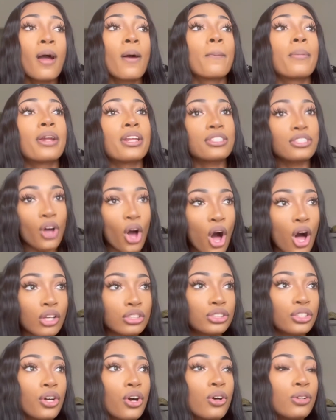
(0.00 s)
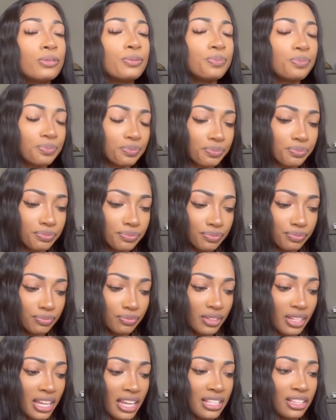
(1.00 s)
but it's also
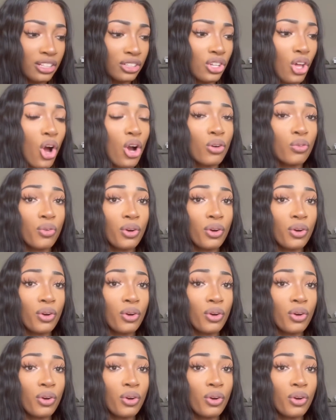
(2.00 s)
in the long